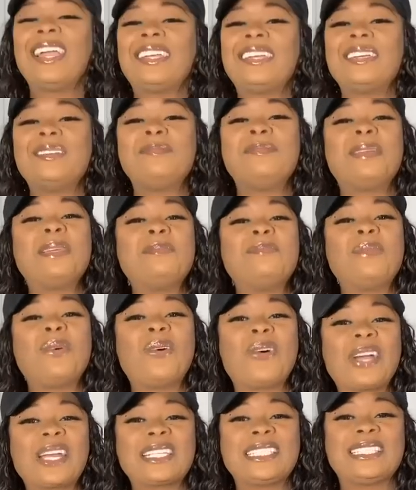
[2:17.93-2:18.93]
couldn't be
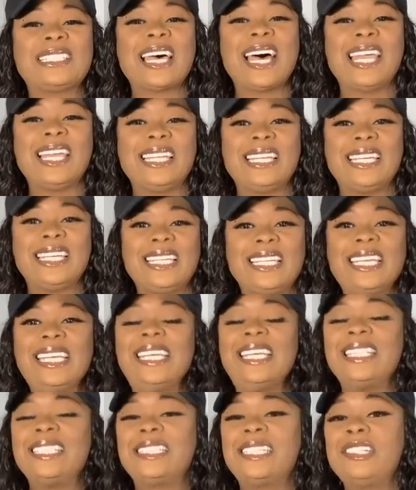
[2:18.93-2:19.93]
more excited
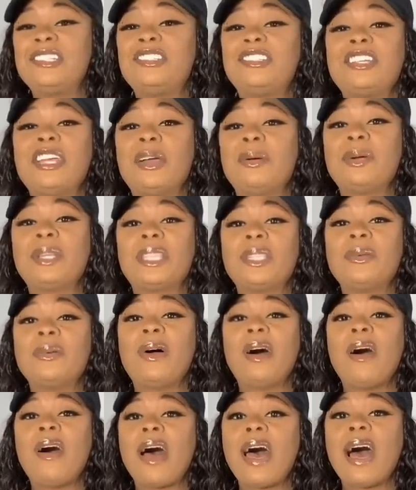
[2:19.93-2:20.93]
to share with you
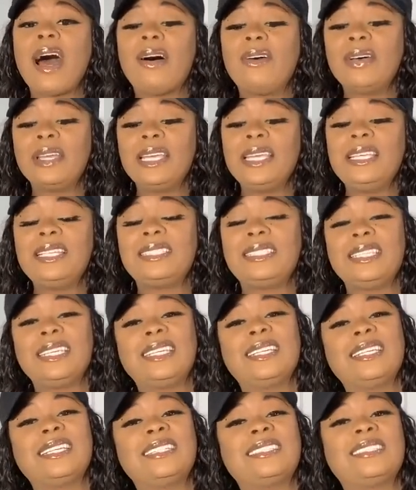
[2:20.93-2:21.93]
all how easy
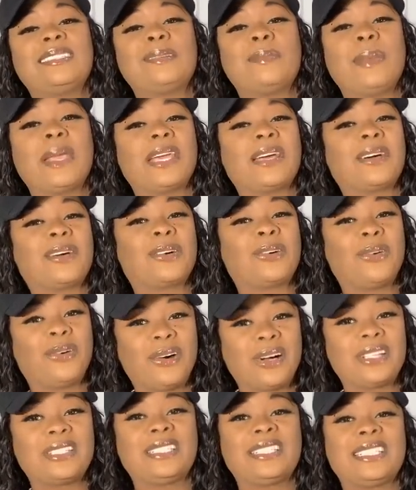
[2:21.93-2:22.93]
it is to make a
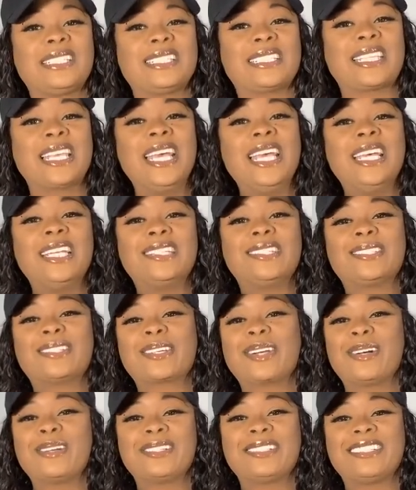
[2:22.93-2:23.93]
gorgeous
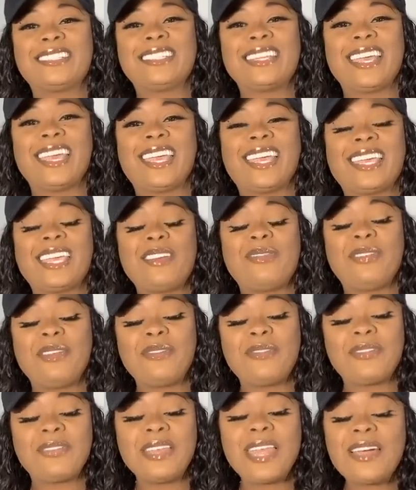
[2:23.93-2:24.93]
skirt steak if
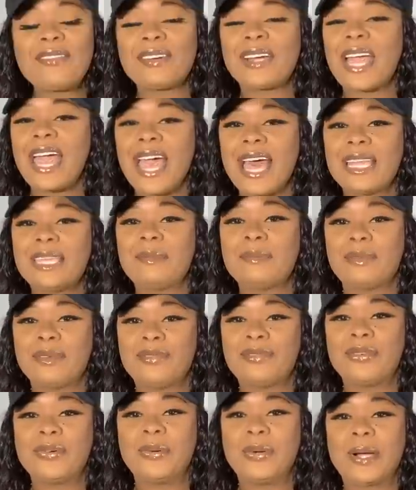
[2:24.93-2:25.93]
you've never had it
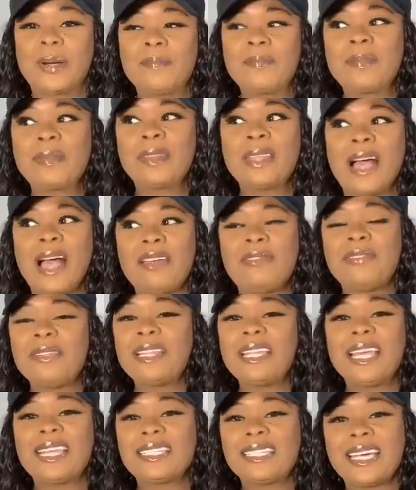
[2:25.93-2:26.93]
before. I
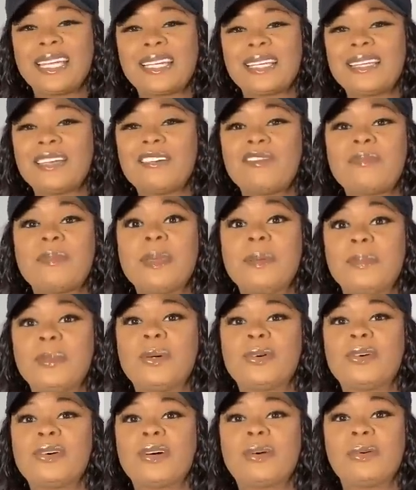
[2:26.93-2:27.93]
feel like not enough
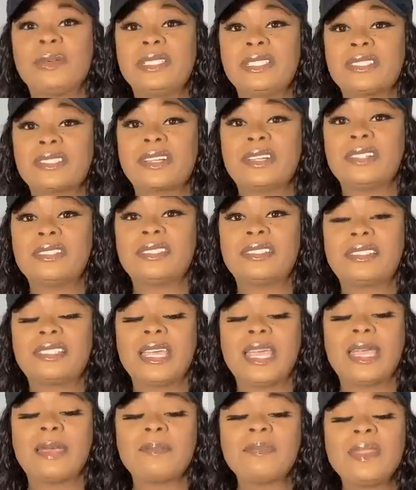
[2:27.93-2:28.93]
people cook with skirt
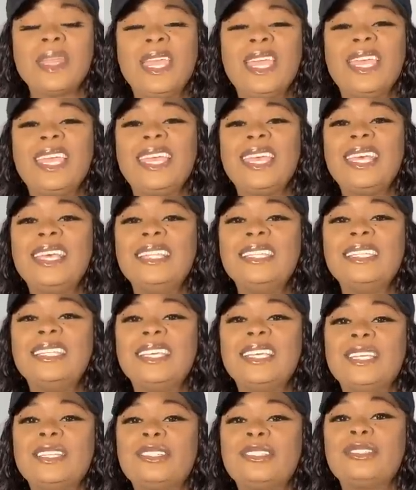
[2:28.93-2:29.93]
steak. It
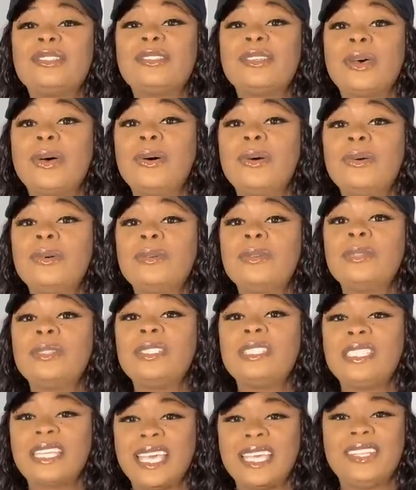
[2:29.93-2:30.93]
is so
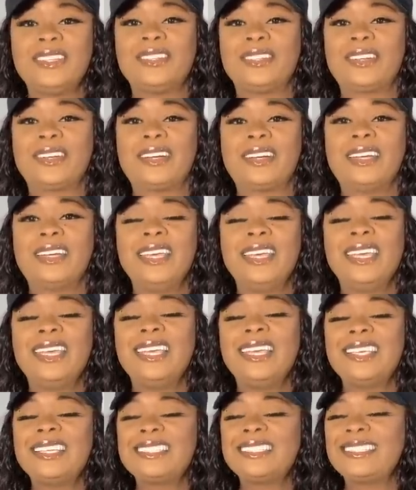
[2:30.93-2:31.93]
tender.
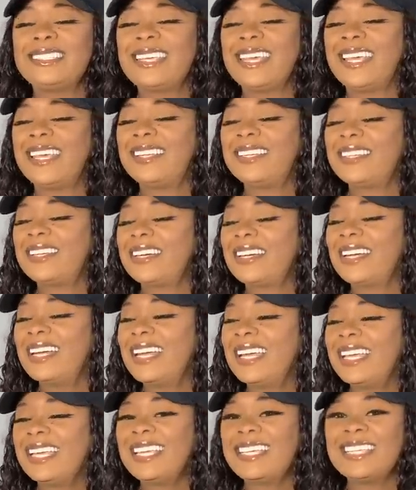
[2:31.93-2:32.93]
It's tender,
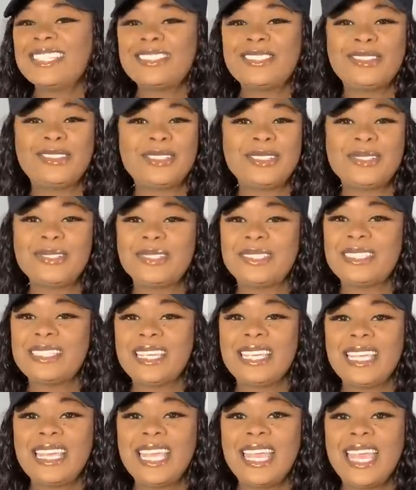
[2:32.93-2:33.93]
it's
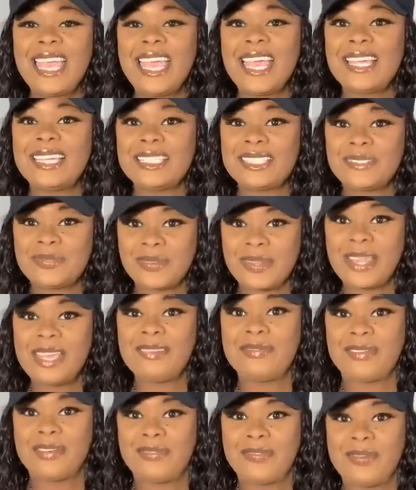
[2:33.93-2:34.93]
juicy, and it's
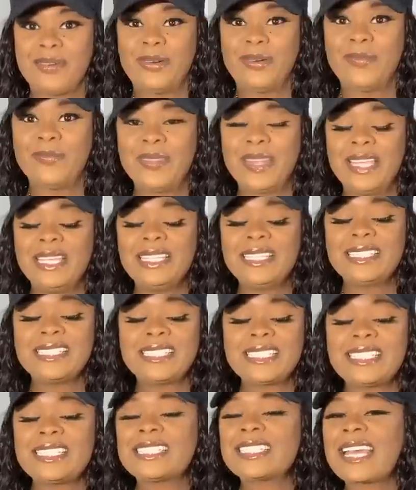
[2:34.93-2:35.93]
flavorful. You
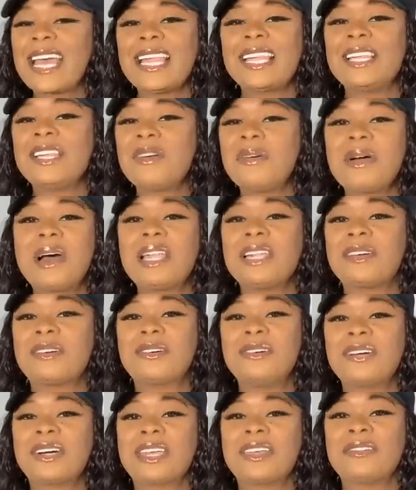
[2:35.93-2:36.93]
just gotta know how to
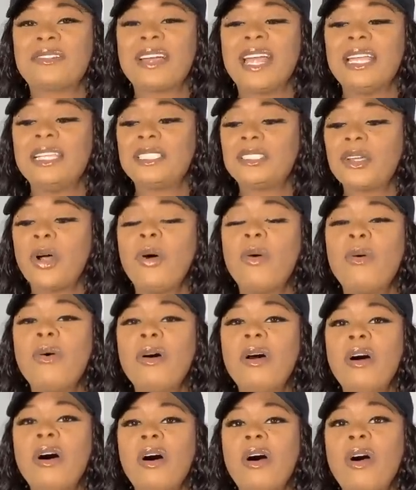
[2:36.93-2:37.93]
cook it right. Don't
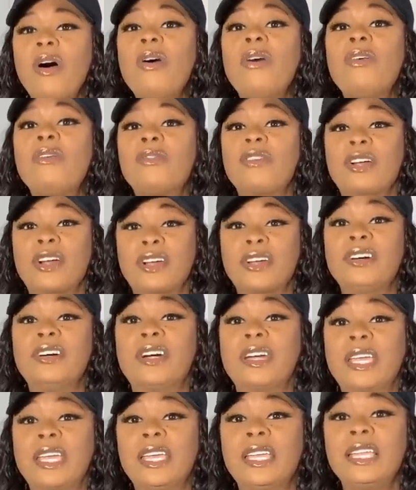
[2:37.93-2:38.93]

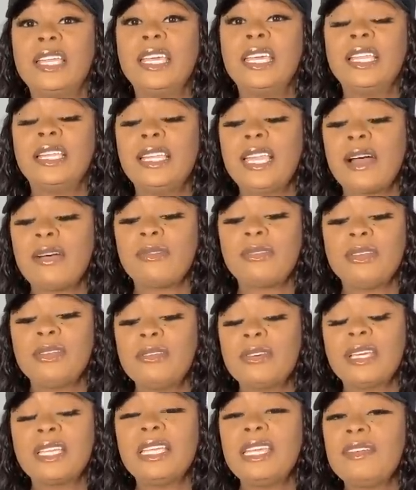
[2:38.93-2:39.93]
overcook it. Now,
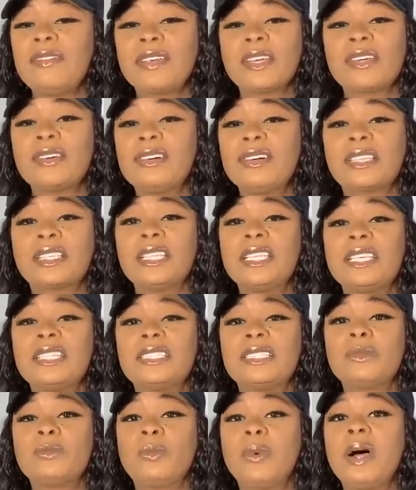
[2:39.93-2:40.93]
you can even cook
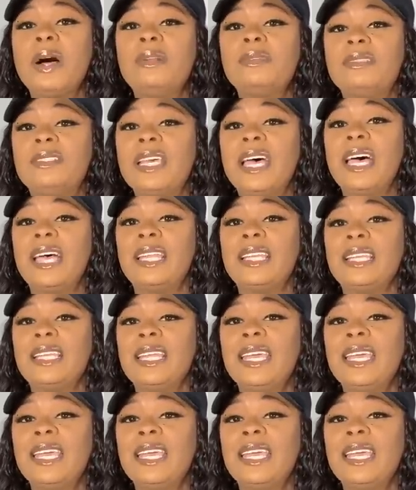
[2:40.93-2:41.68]
this well done,